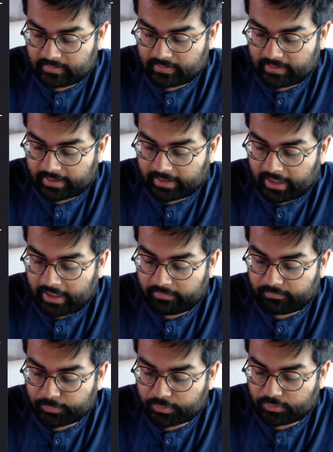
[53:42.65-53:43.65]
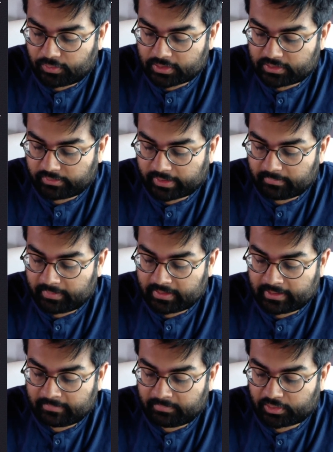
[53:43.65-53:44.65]
Like, I would not recommend
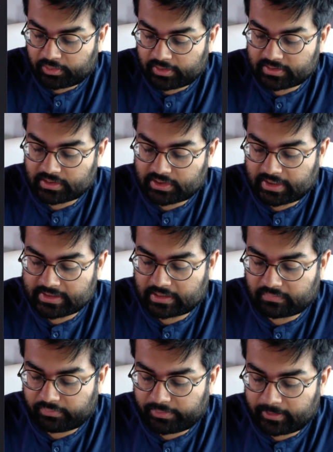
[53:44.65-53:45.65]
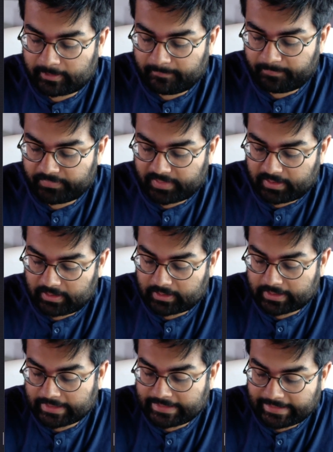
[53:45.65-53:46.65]
them because the chances for
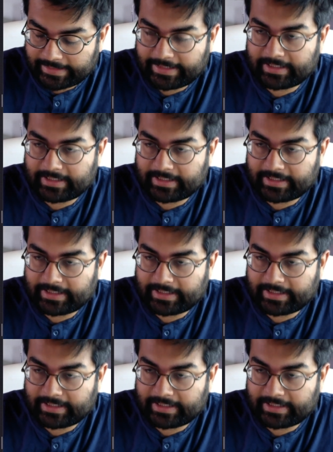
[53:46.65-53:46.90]
getting